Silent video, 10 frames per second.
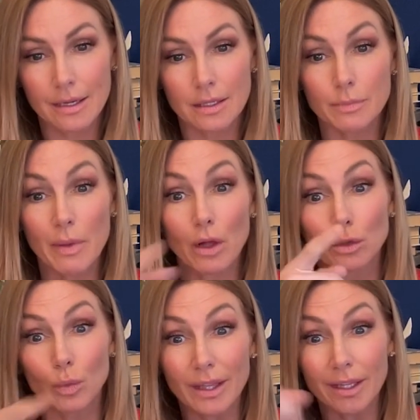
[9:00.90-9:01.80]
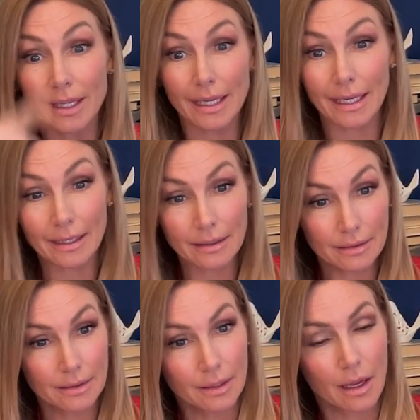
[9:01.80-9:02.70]
spelled with an E.
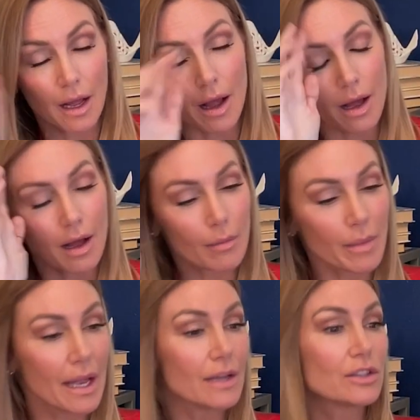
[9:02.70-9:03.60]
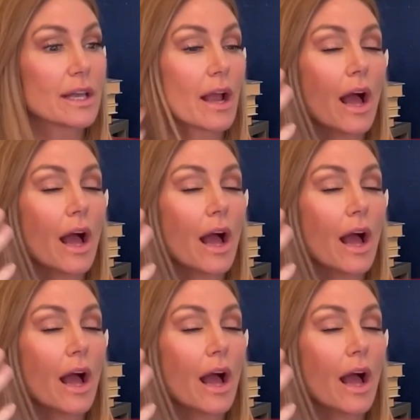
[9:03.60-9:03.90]
And she's like,